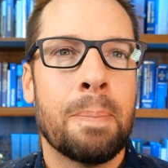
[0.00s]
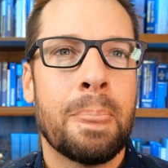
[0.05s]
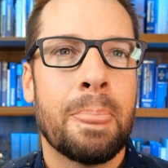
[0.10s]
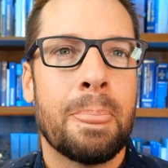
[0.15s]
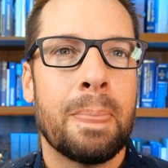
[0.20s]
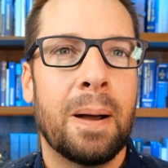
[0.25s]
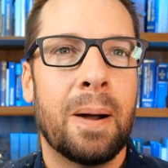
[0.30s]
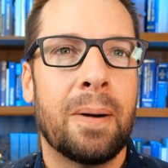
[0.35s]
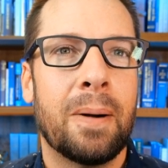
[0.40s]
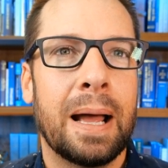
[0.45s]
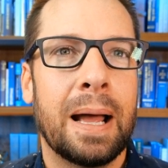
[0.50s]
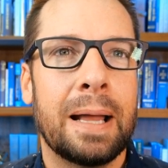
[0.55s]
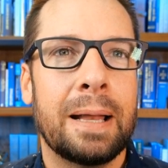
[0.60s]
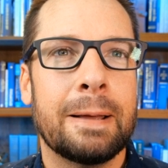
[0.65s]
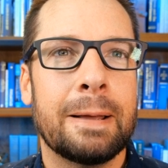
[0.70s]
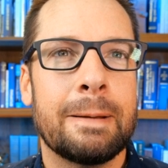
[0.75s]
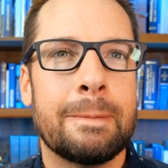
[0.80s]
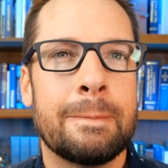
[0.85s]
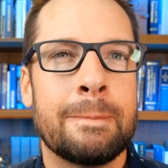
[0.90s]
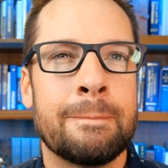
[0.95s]
All right.
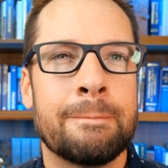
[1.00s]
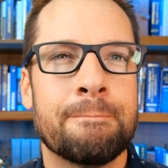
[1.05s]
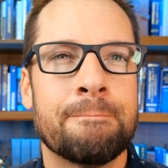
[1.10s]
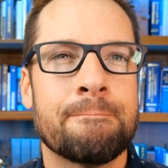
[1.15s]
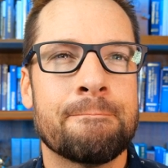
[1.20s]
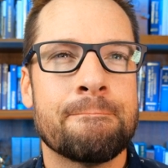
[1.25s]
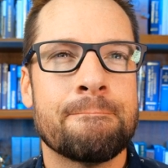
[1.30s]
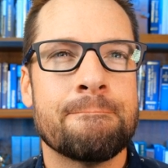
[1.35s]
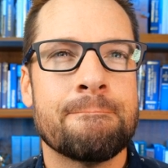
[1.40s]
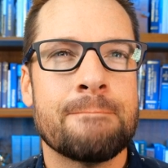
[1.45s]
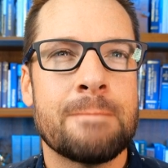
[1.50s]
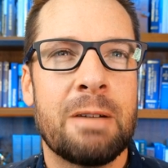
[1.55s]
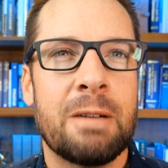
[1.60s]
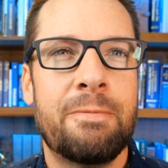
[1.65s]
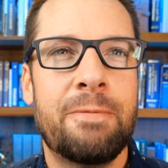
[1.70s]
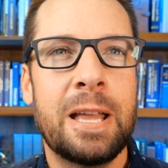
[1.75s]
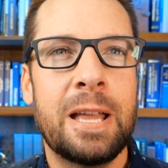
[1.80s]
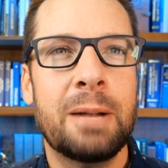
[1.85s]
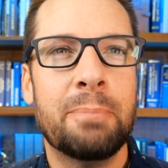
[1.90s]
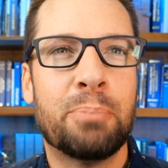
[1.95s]

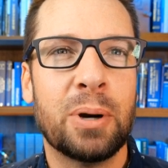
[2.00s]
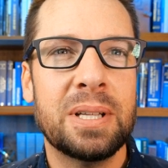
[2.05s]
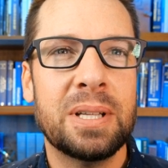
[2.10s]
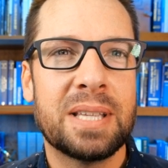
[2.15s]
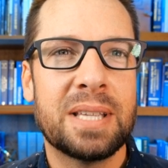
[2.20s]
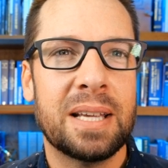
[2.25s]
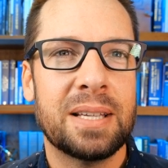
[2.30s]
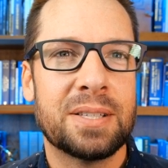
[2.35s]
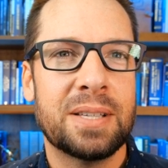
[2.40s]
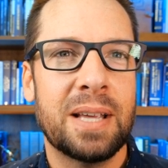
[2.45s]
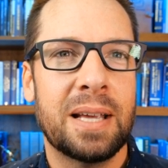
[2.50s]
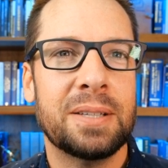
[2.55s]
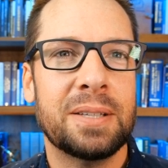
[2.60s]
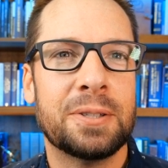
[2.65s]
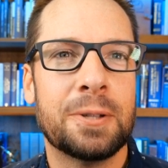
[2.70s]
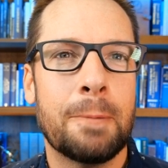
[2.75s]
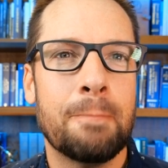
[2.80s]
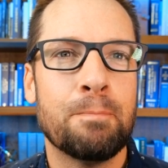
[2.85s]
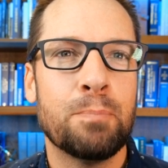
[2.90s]
Fated Princess says,